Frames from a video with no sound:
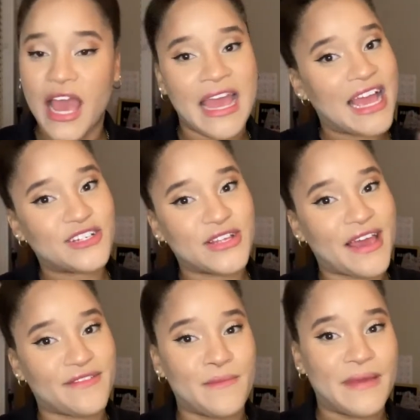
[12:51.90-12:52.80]
I actually
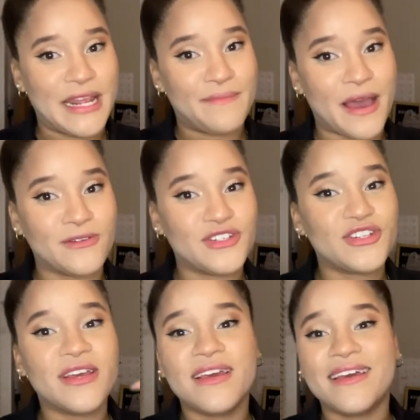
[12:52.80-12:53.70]
have the mini pouch.
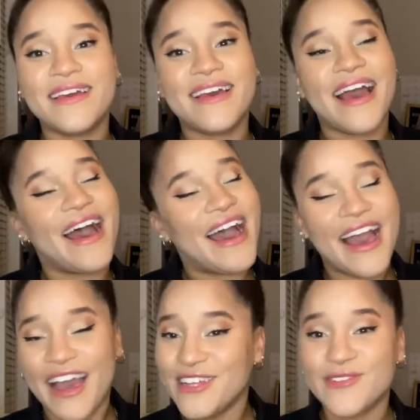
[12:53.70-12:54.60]

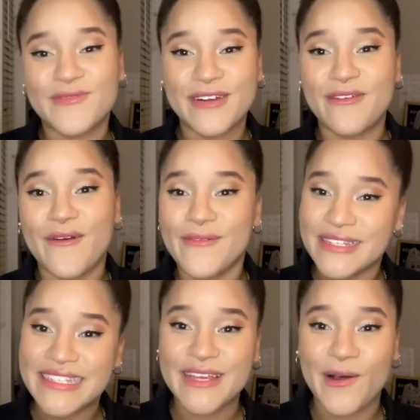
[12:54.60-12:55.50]
I don't regret
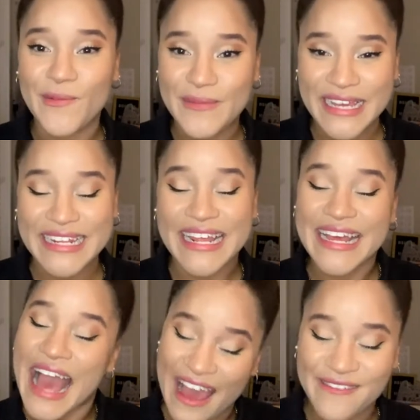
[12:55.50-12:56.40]
one single bit
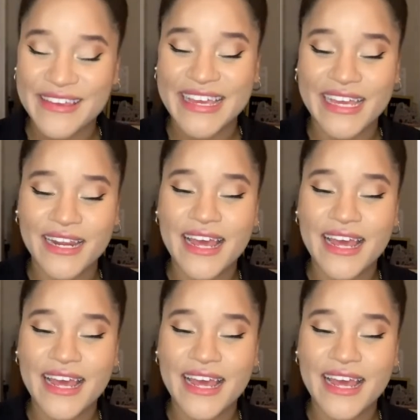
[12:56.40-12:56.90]
having it.